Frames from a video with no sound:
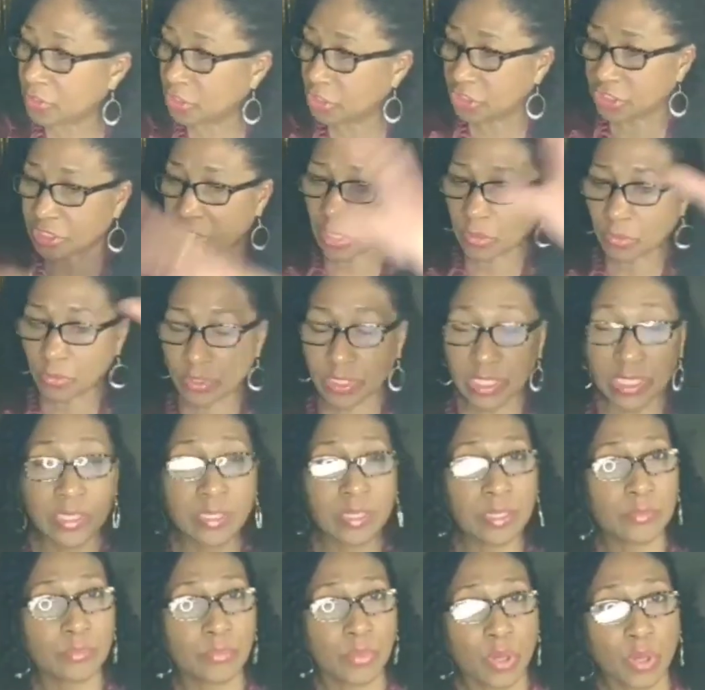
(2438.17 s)
shouting
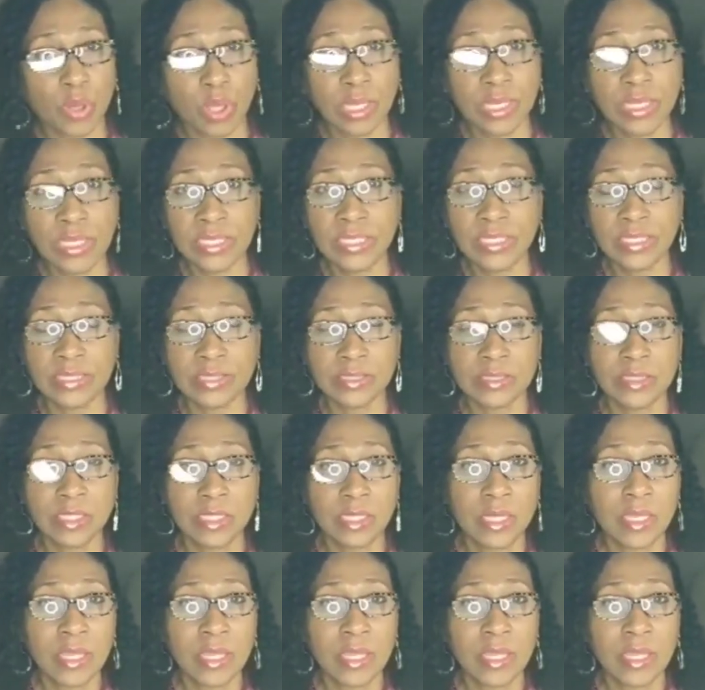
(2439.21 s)
and bawling, and,